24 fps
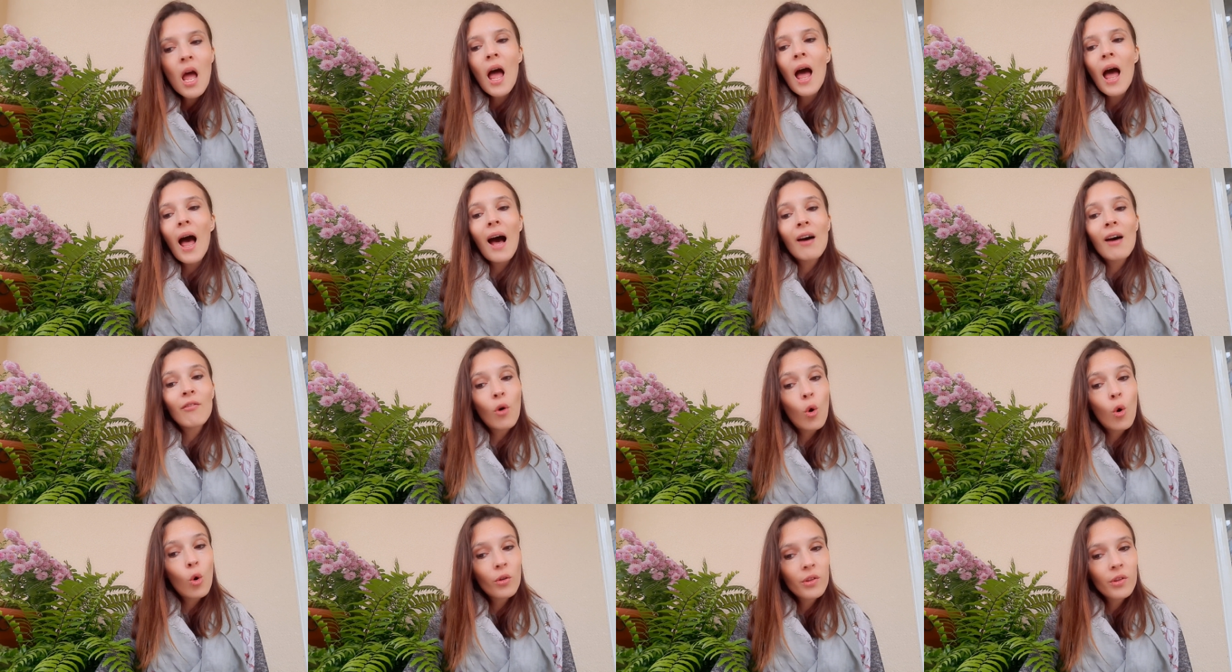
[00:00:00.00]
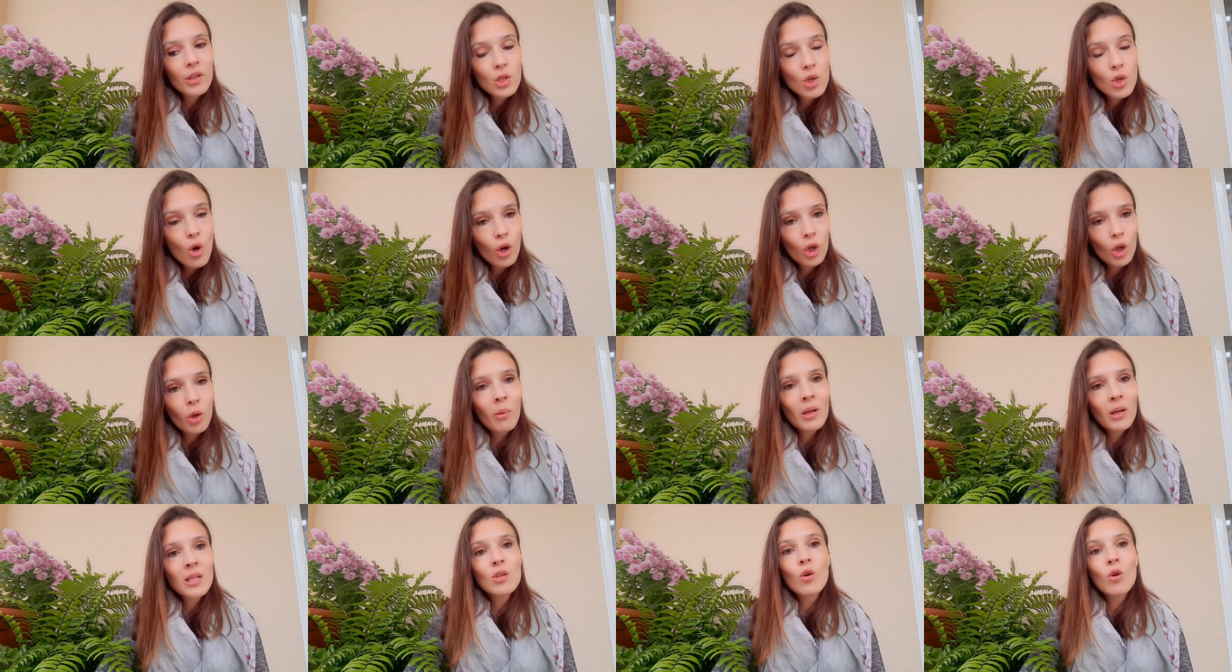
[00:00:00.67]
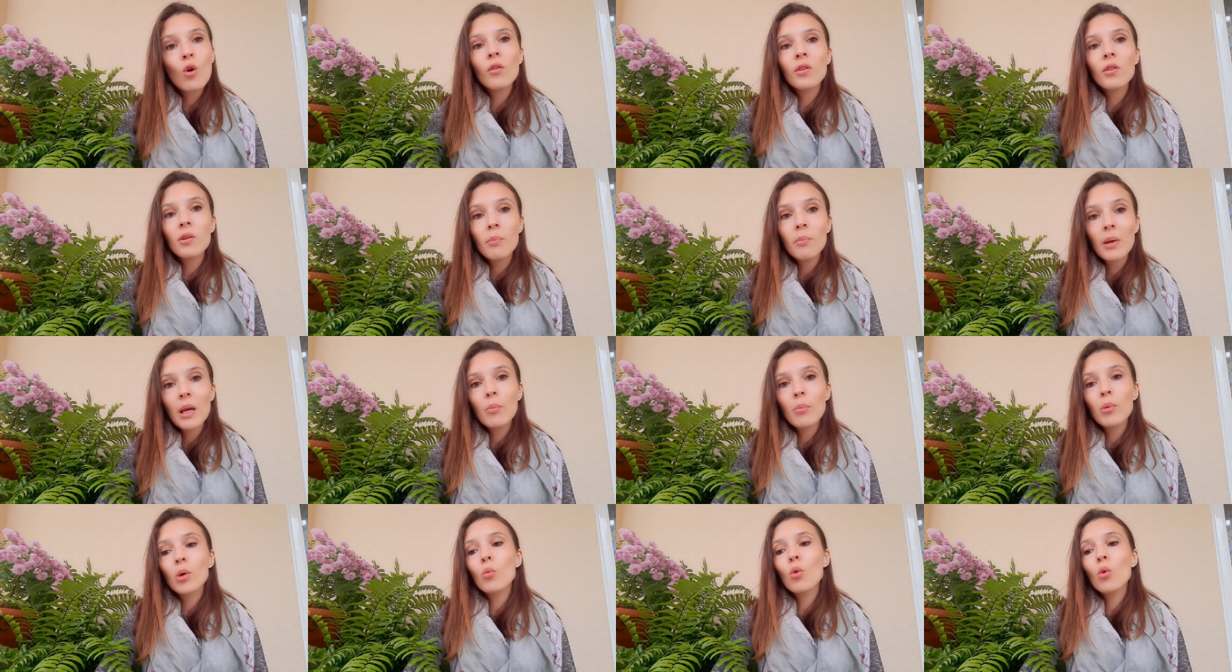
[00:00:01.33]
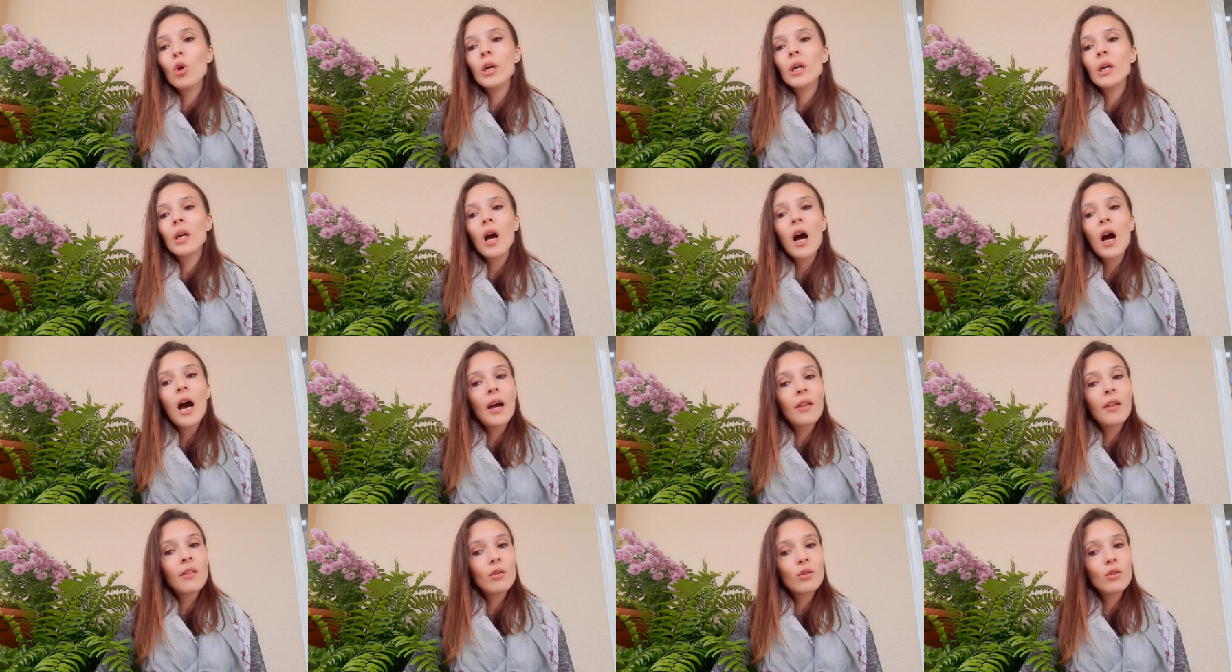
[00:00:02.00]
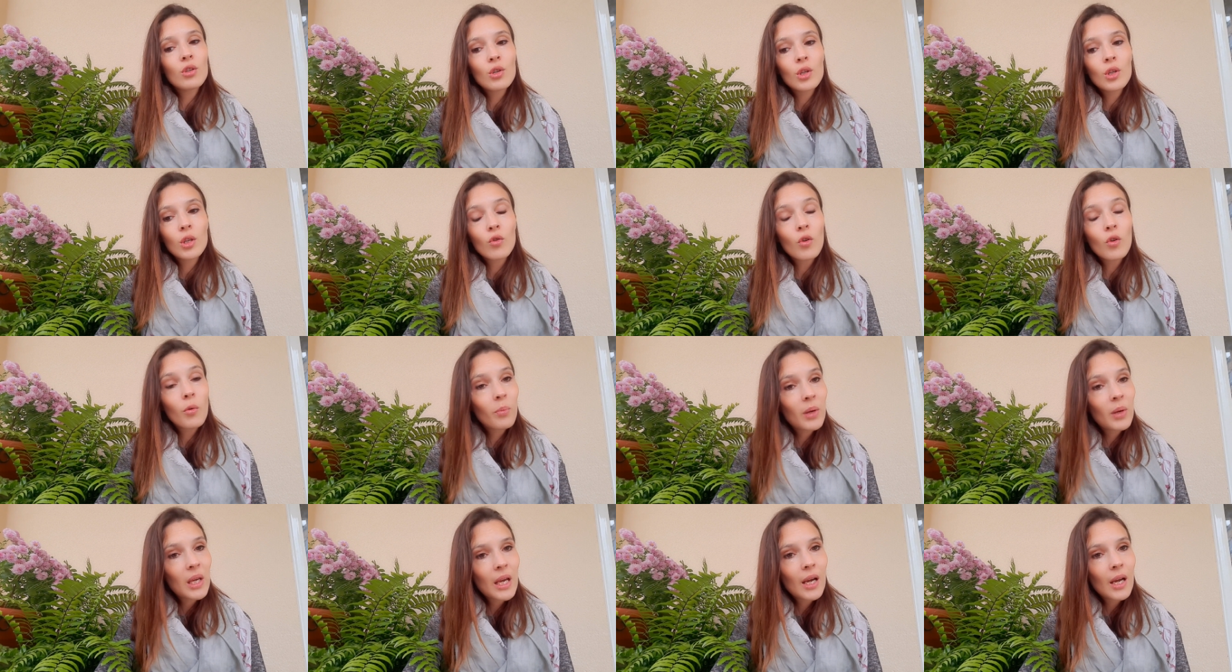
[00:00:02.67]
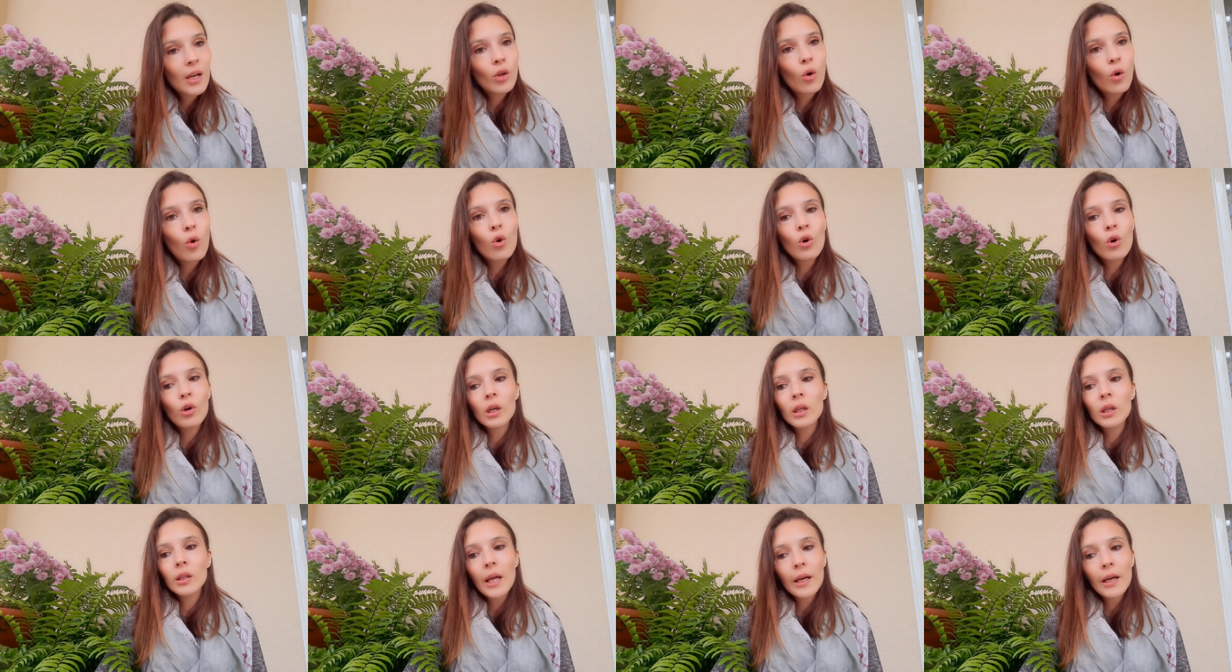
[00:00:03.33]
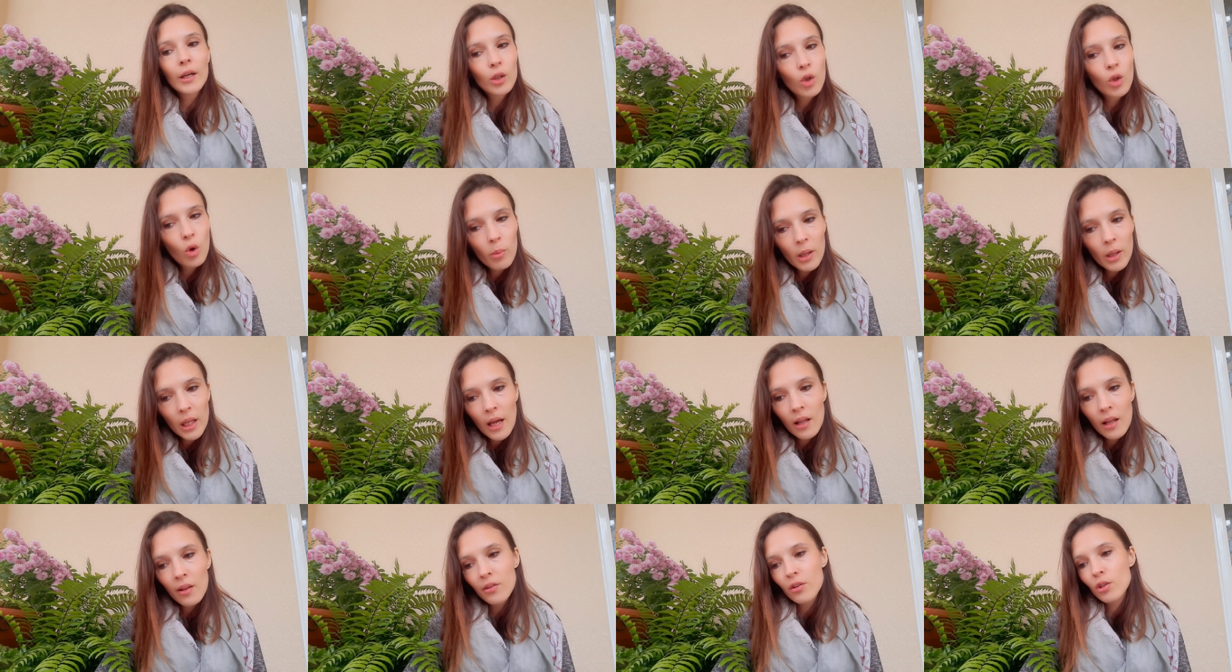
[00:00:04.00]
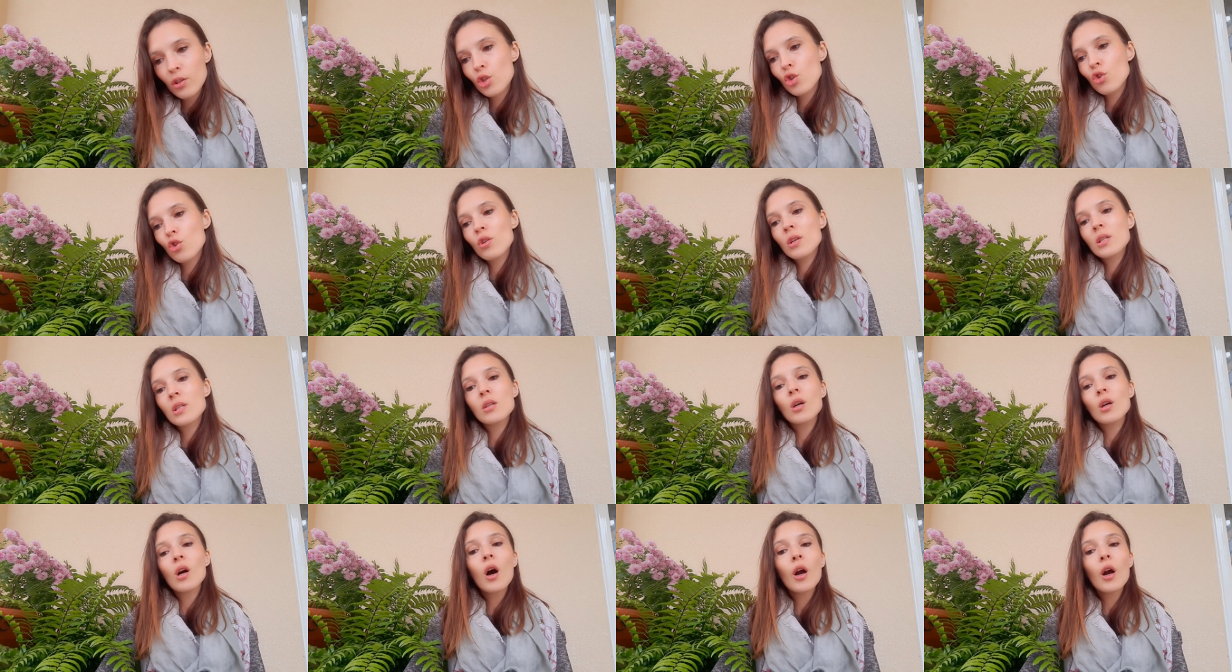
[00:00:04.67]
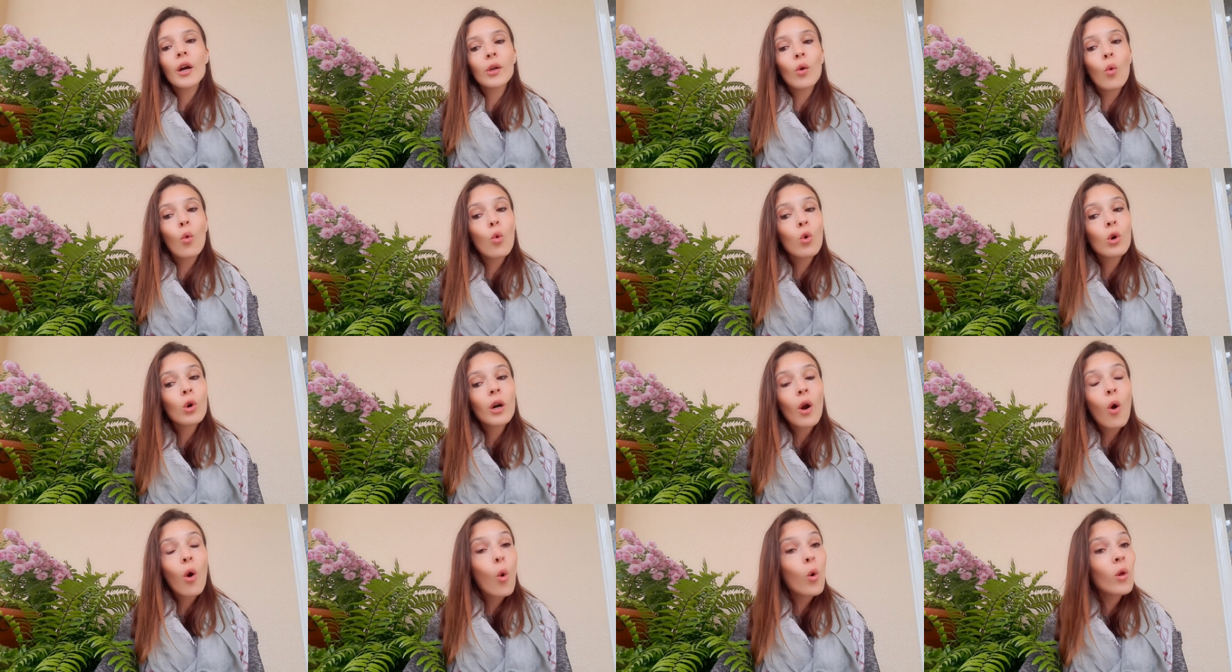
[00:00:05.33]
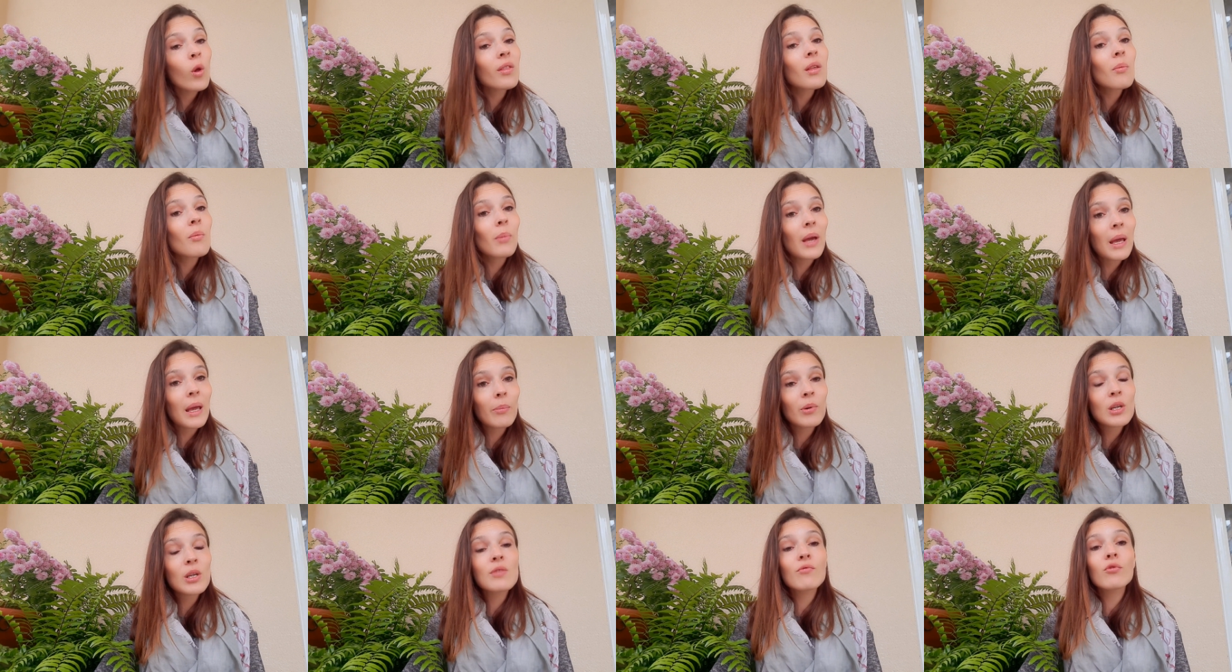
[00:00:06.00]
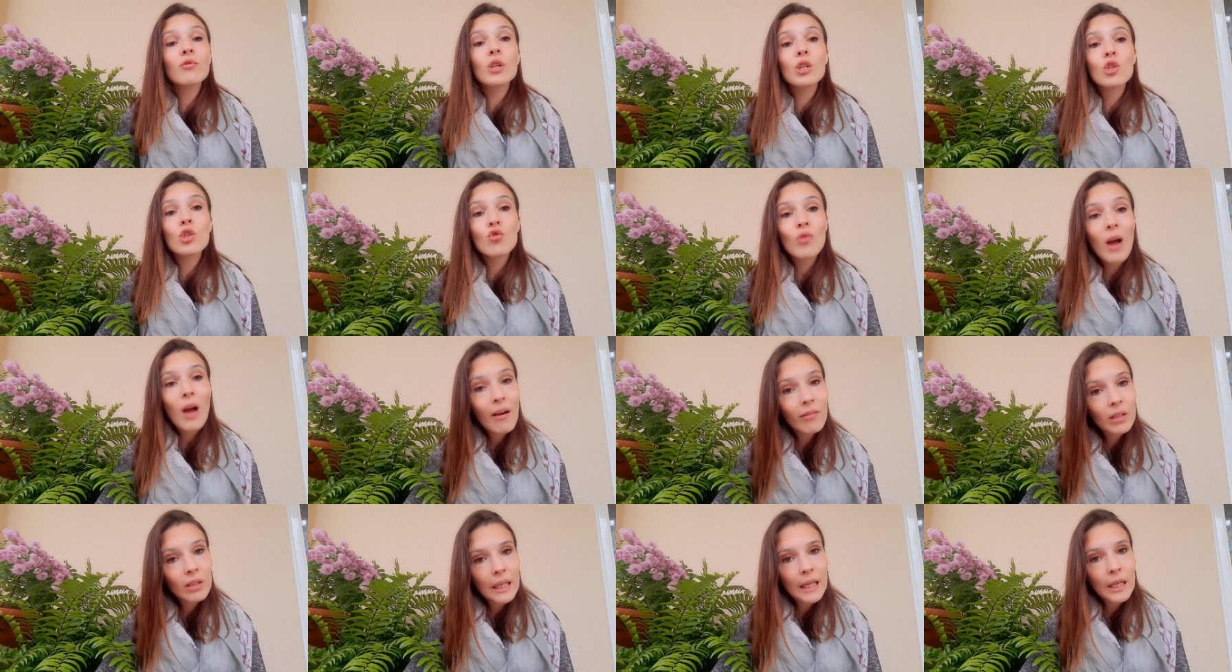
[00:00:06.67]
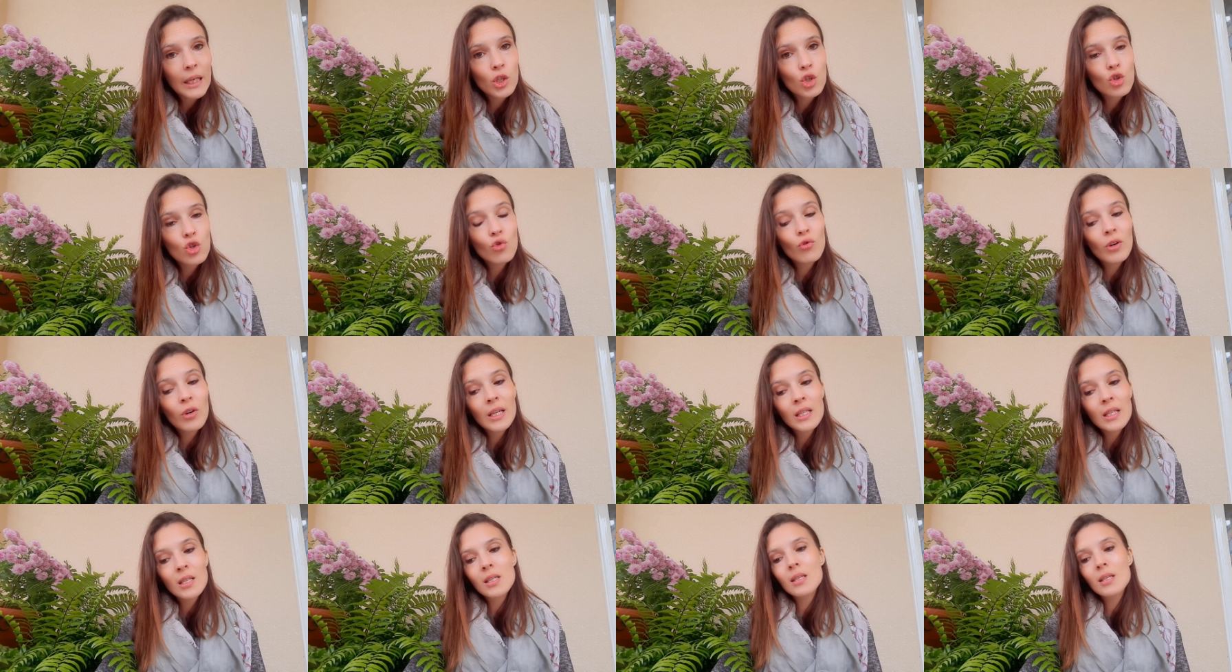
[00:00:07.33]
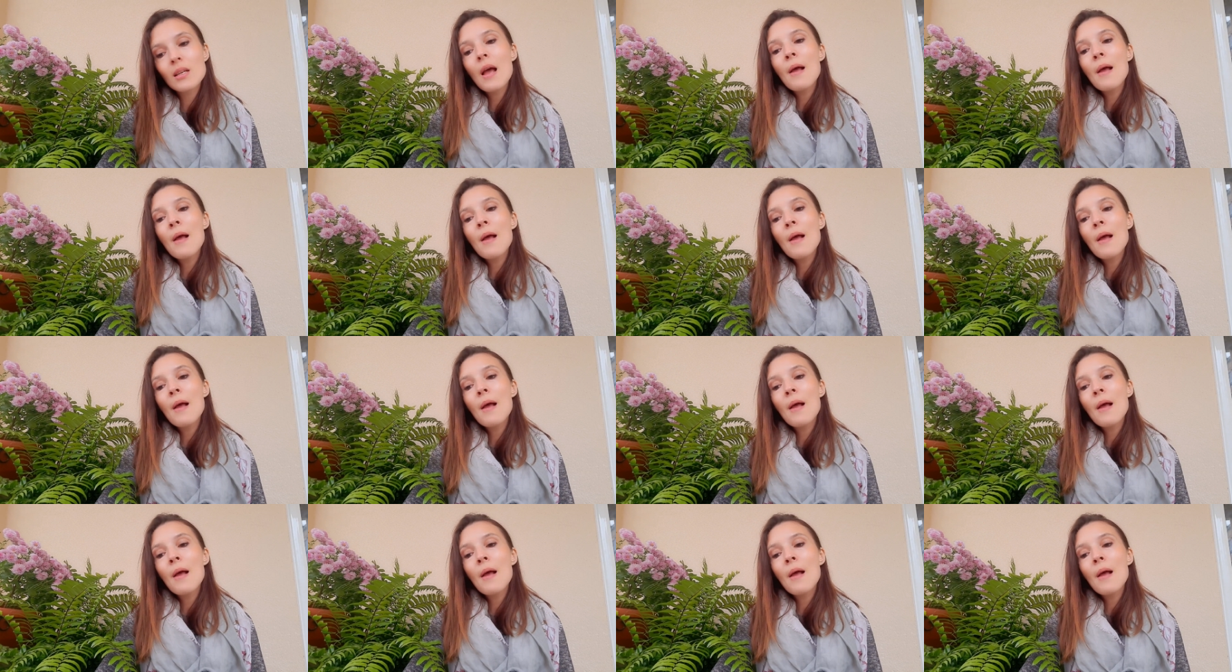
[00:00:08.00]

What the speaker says: Have all the documents, all the paperwork, either European or like global health insurance card, or all the papers for a travel insurance.